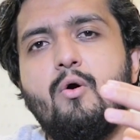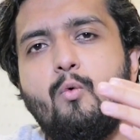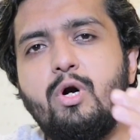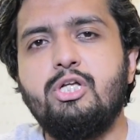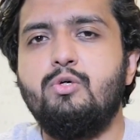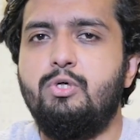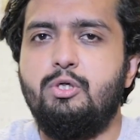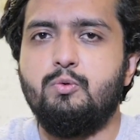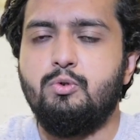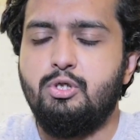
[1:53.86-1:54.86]
What you will
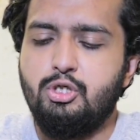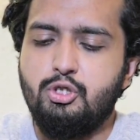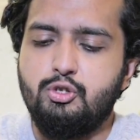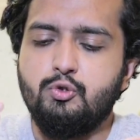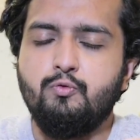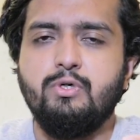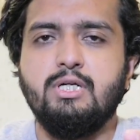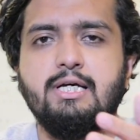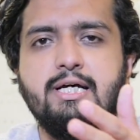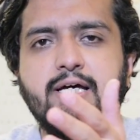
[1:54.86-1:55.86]
do? You
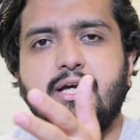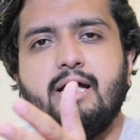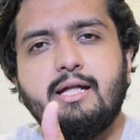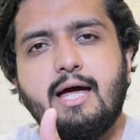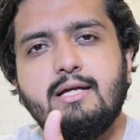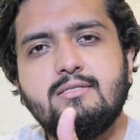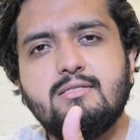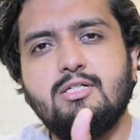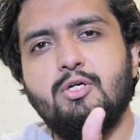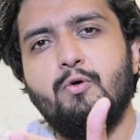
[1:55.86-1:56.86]
will create
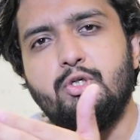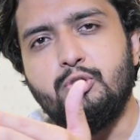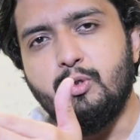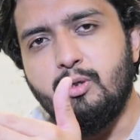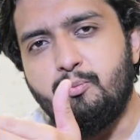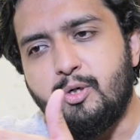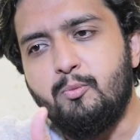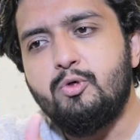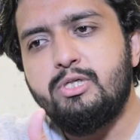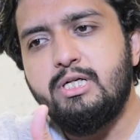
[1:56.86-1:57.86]
ads, you will
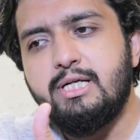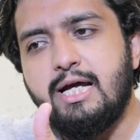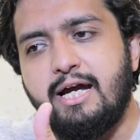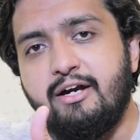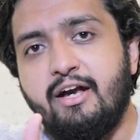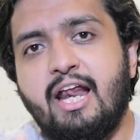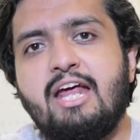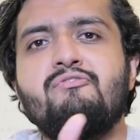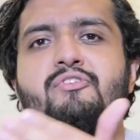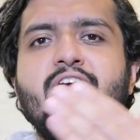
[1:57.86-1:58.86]
promote it and
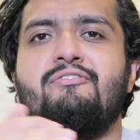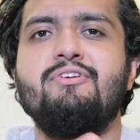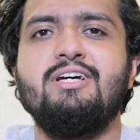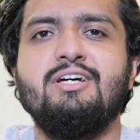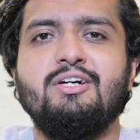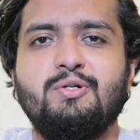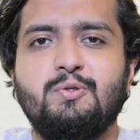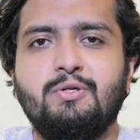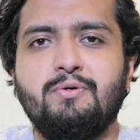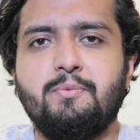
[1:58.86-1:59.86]
drive traffic
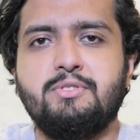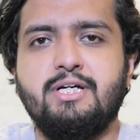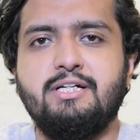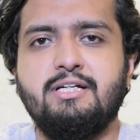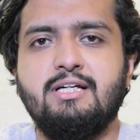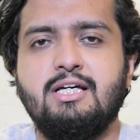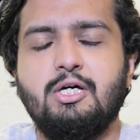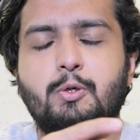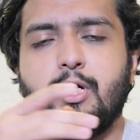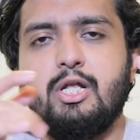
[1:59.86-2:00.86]
to the website.
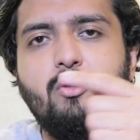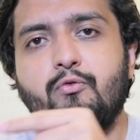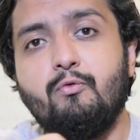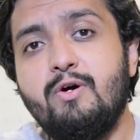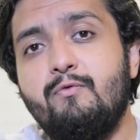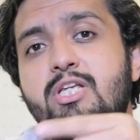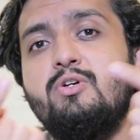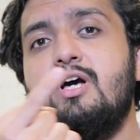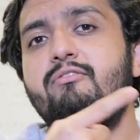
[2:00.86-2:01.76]
Okay, now when